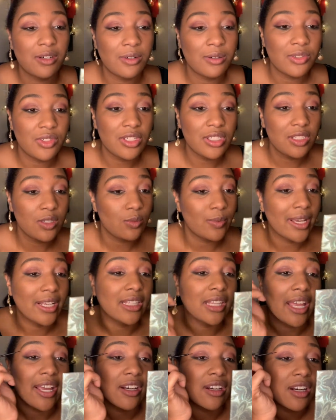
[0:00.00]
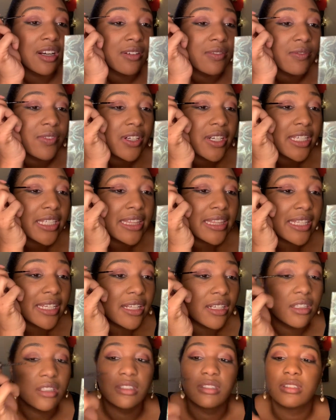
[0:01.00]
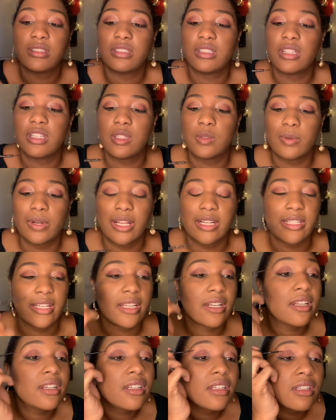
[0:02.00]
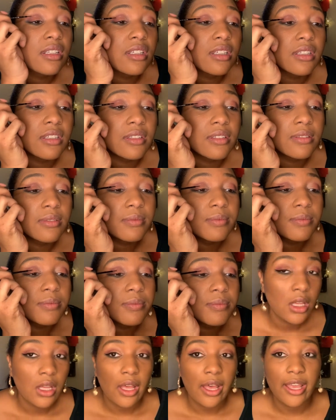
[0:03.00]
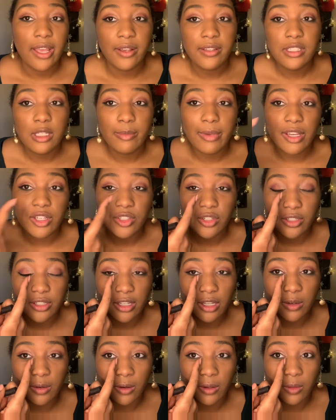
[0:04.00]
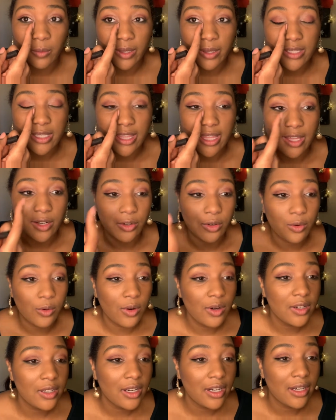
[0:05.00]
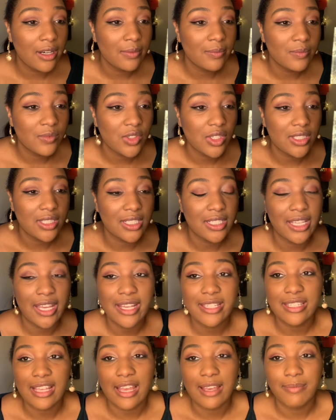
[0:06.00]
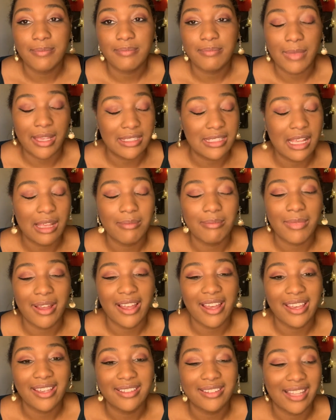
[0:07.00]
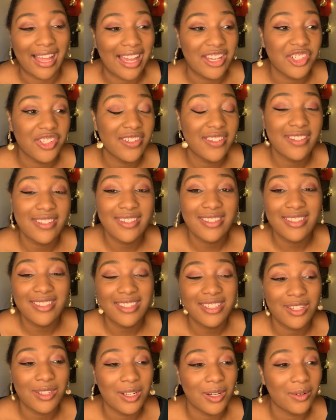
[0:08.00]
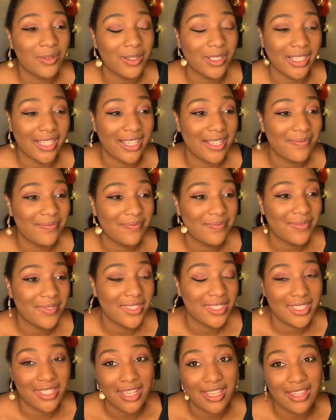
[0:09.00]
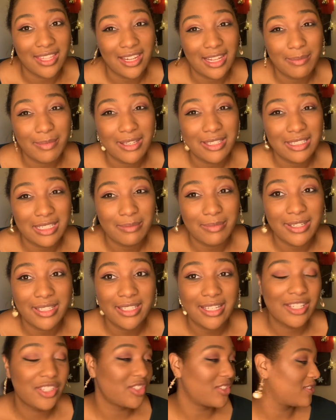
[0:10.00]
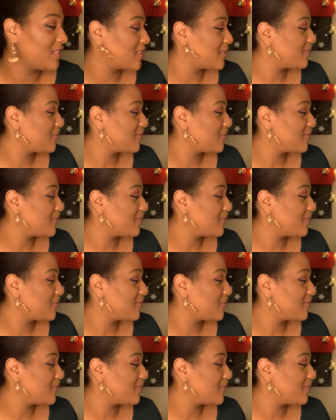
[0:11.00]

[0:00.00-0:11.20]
just a wing liner, very thin, is what I did. I also make sure to go all the way to the inner corner, just in case I mess up my lashes. You don't really see that I messed up my lashes.